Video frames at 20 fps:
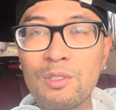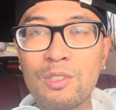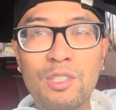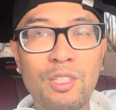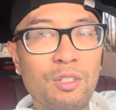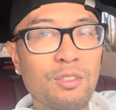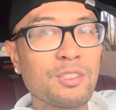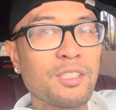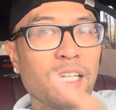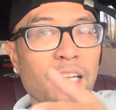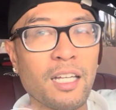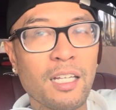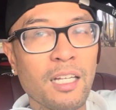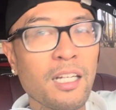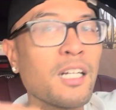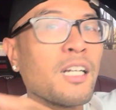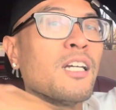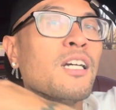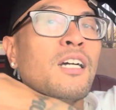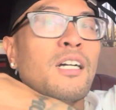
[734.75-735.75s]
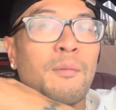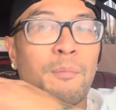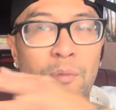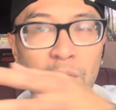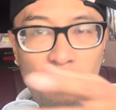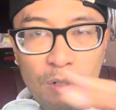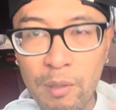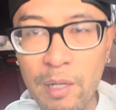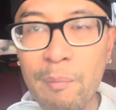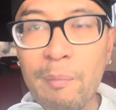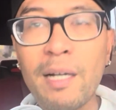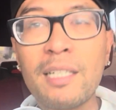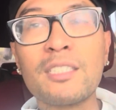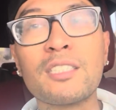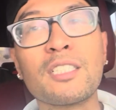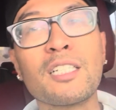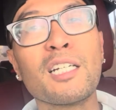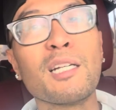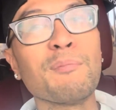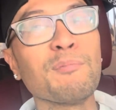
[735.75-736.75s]
So it's like, boom, hit my
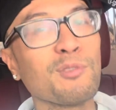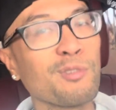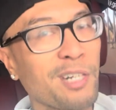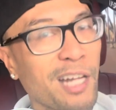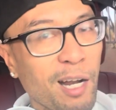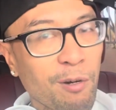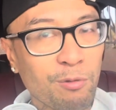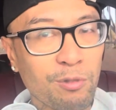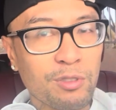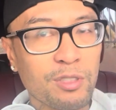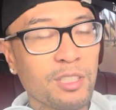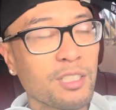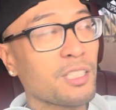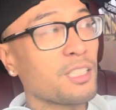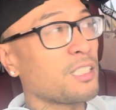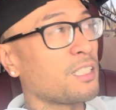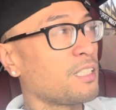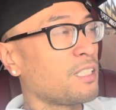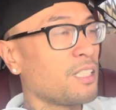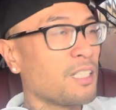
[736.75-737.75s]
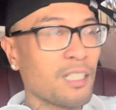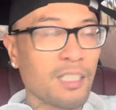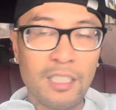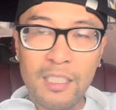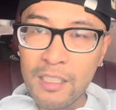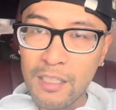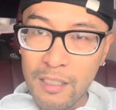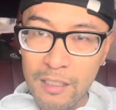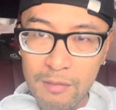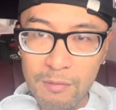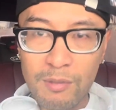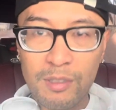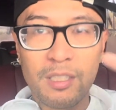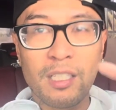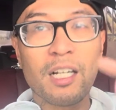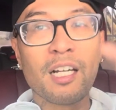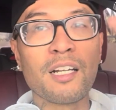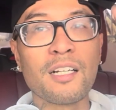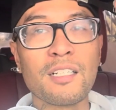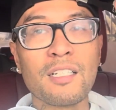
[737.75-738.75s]
gym, do that routine. You know what I'm
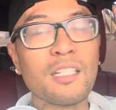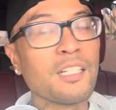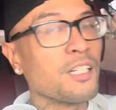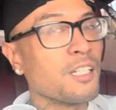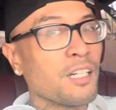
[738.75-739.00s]
saying?